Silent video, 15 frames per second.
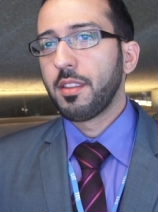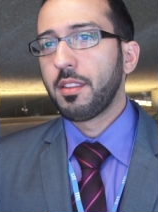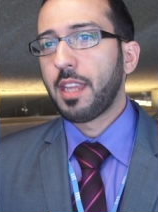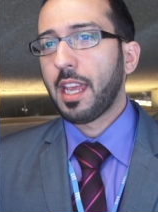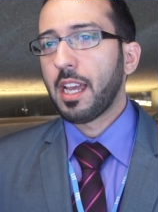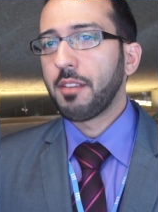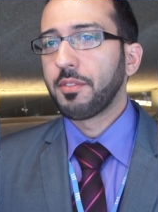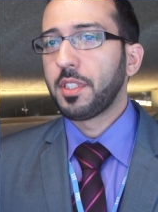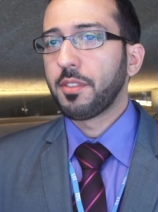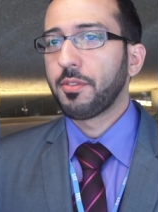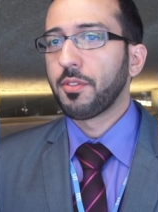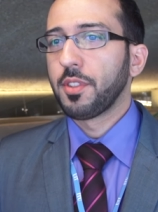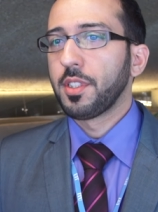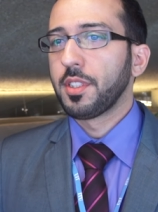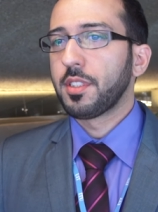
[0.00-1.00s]
they have
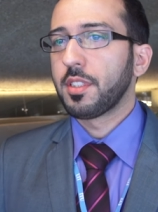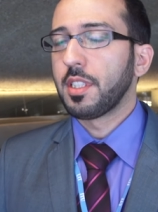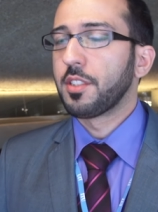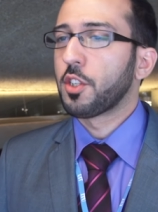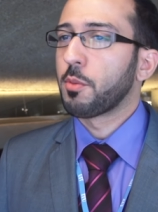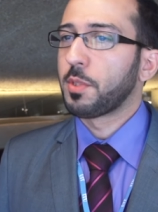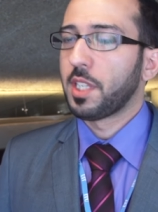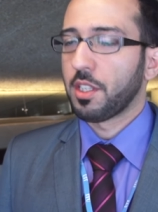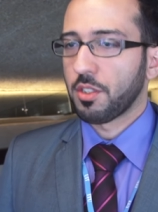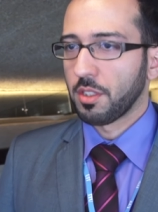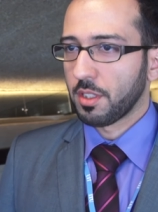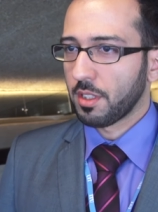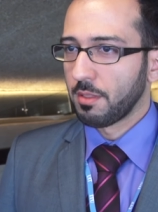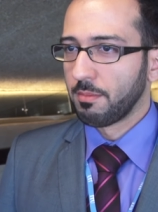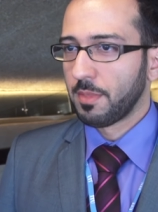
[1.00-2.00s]
different
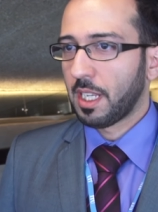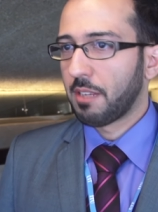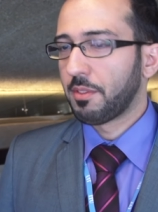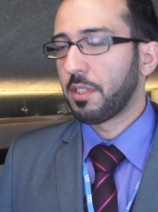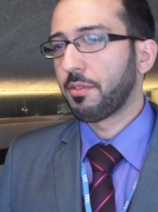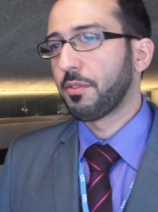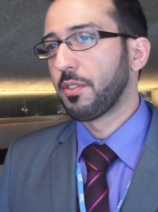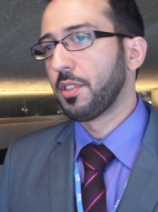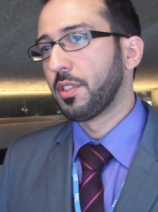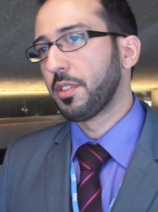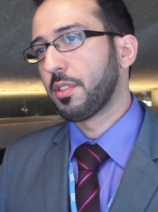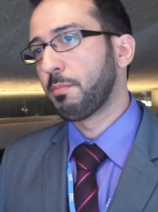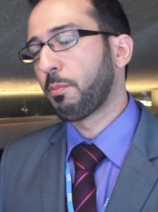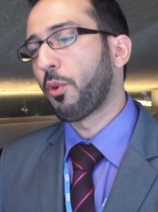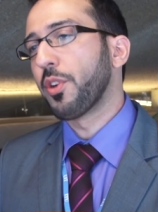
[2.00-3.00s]
interpretations, they have
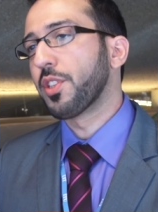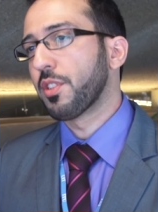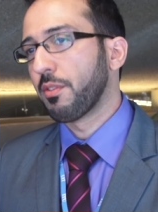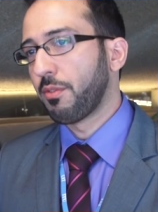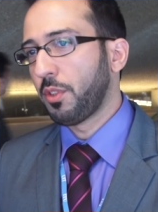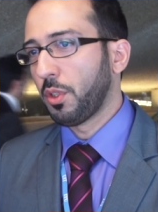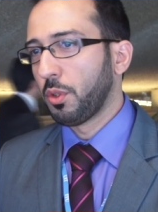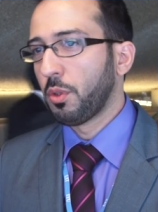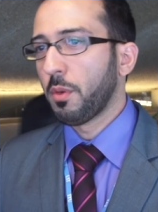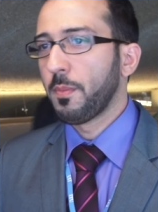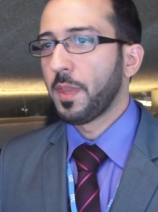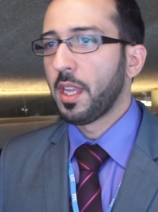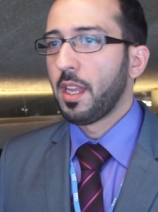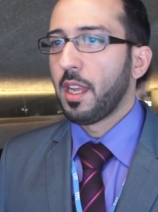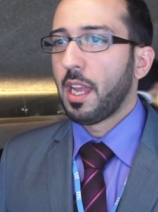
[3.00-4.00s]
different points of view,
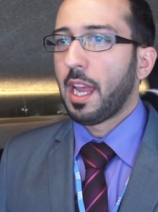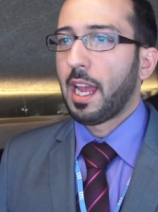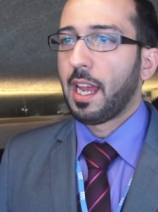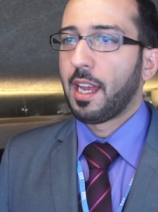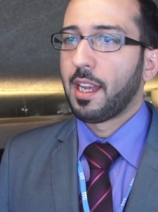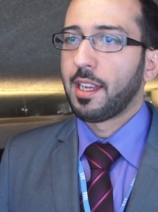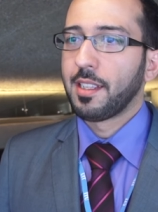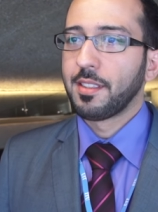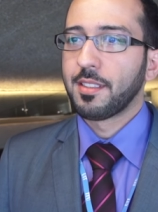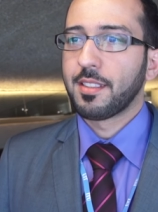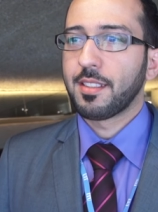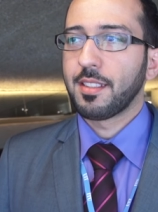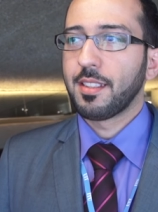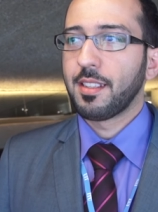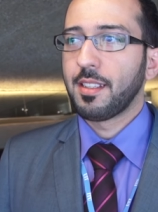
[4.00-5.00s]
and
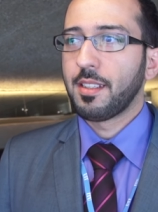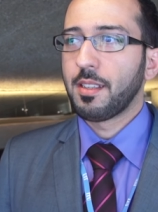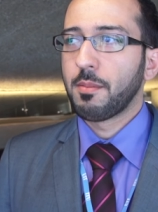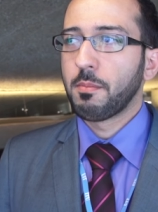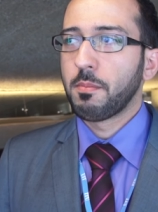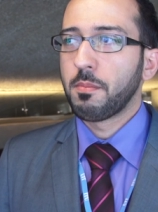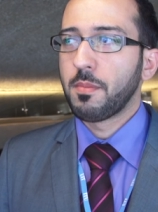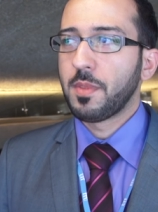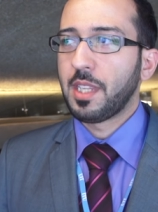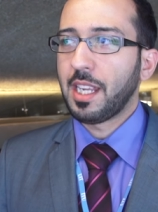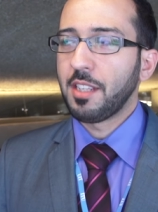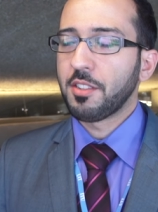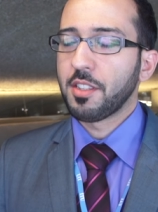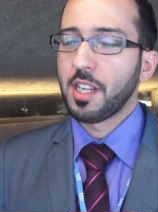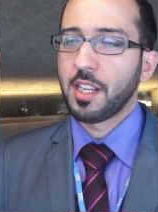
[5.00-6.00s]
the
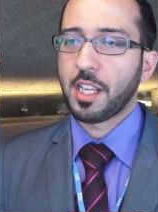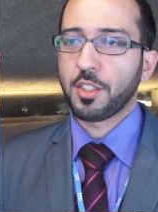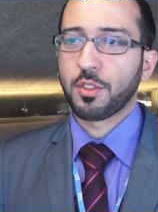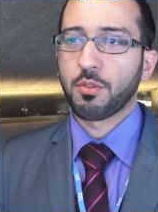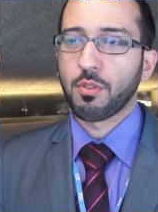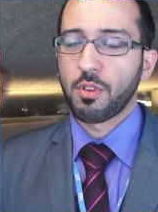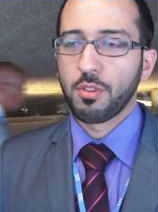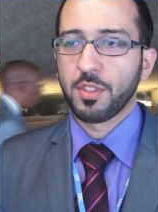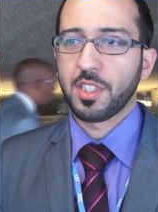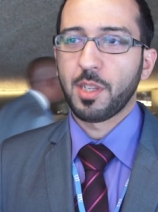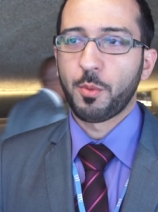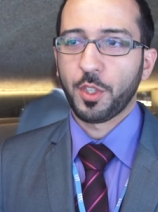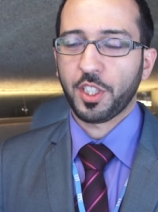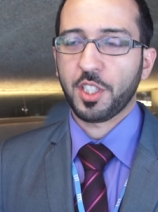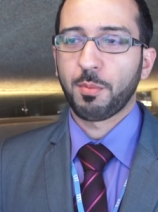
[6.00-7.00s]
internet has grown
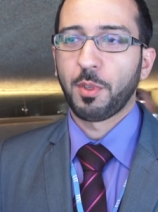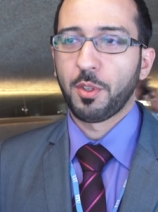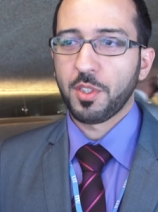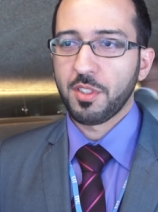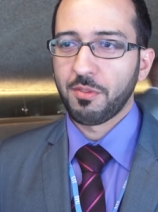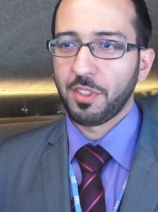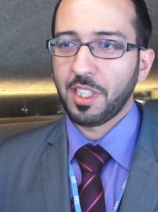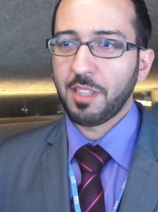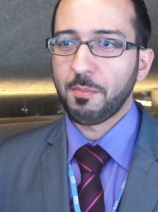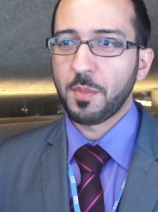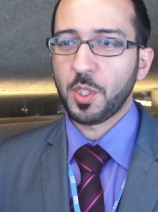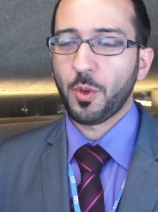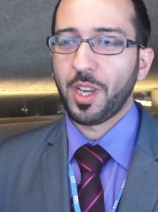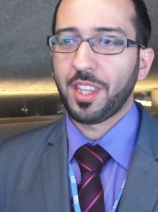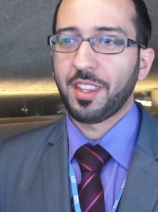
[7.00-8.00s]
somewhat explosively,
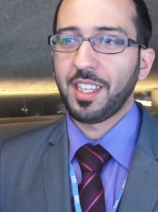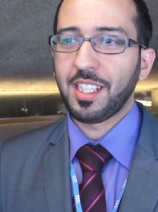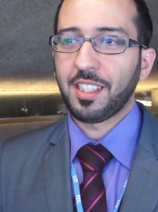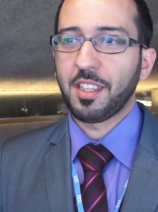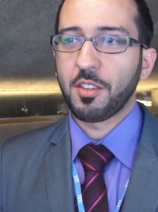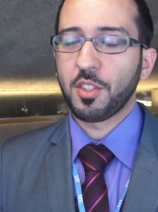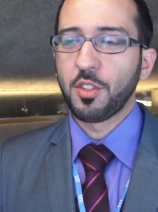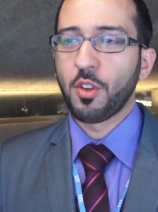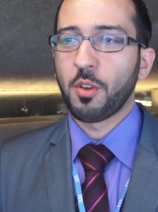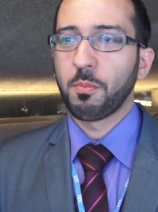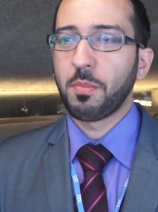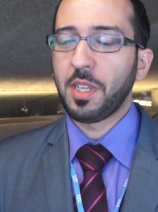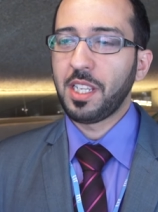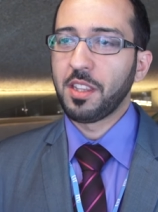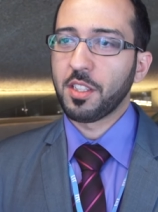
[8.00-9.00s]
so I think there's not
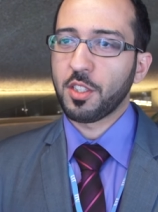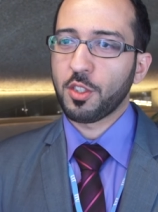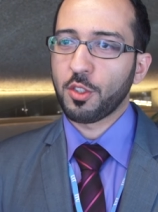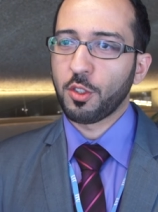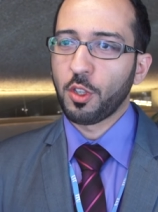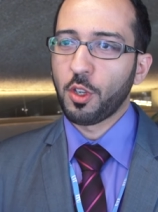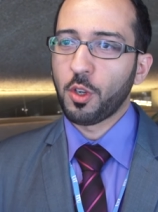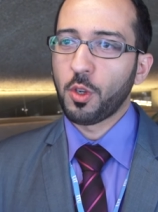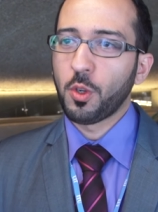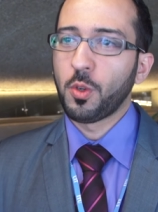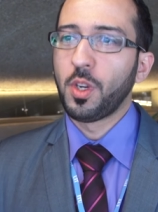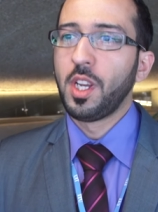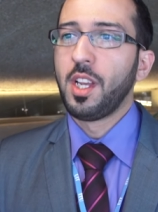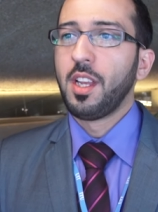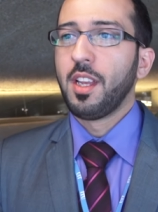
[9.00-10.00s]
been the slow